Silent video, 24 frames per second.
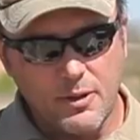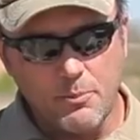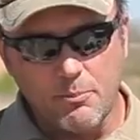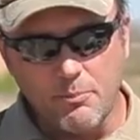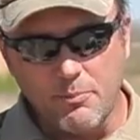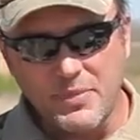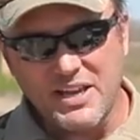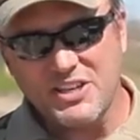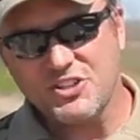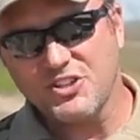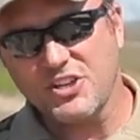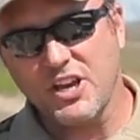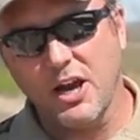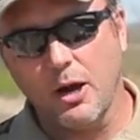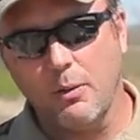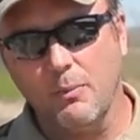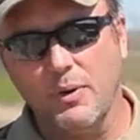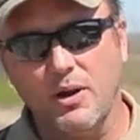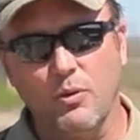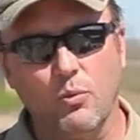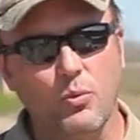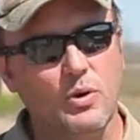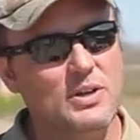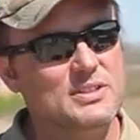MICH
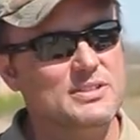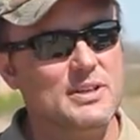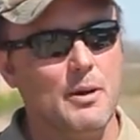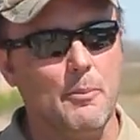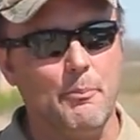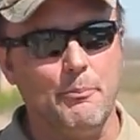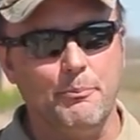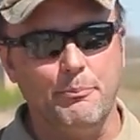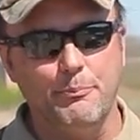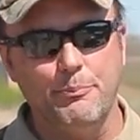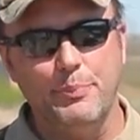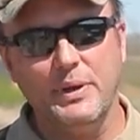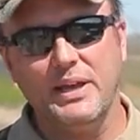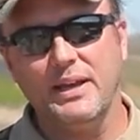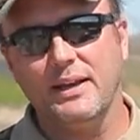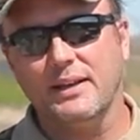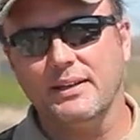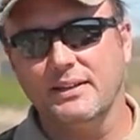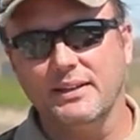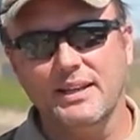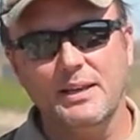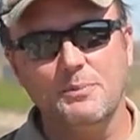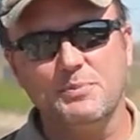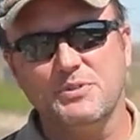helmet was a big
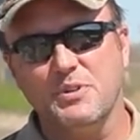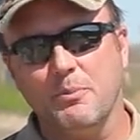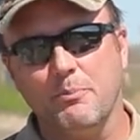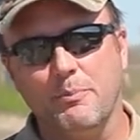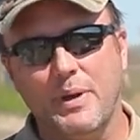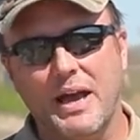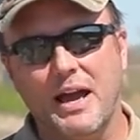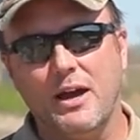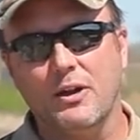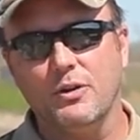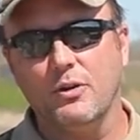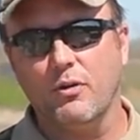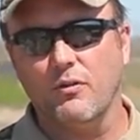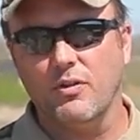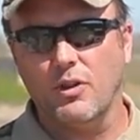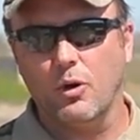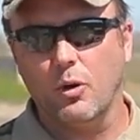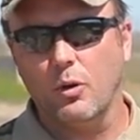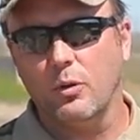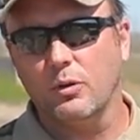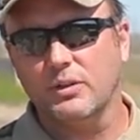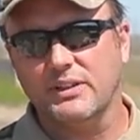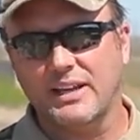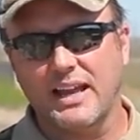leaps and bound over the
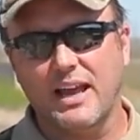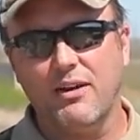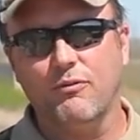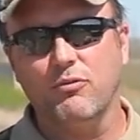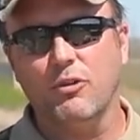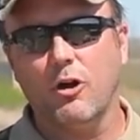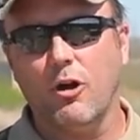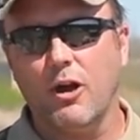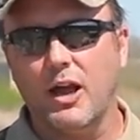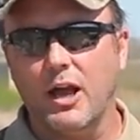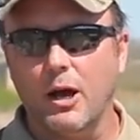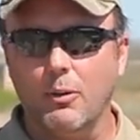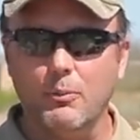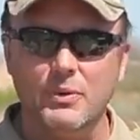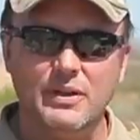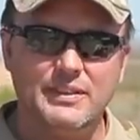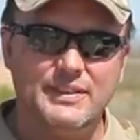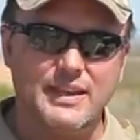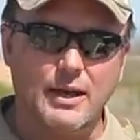old Kevlar helmet